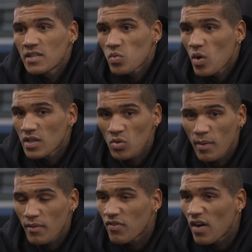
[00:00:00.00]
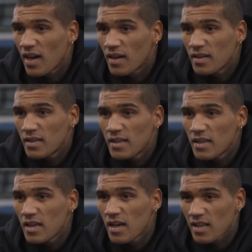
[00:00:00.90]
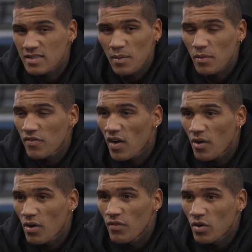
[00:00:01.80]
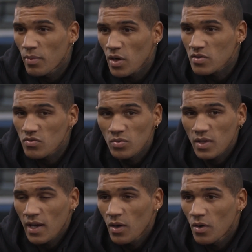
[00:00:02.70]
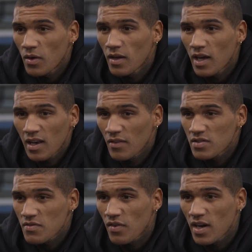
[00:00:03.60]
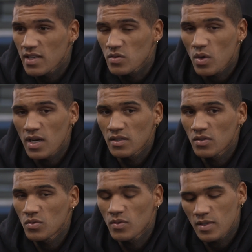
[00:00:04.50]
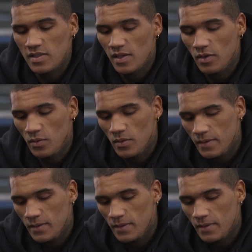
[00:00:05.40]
it's what I do, I'm a fighter. I'd say I'm a fighter over a boxer all day long. I love to fight, it's what I do. So,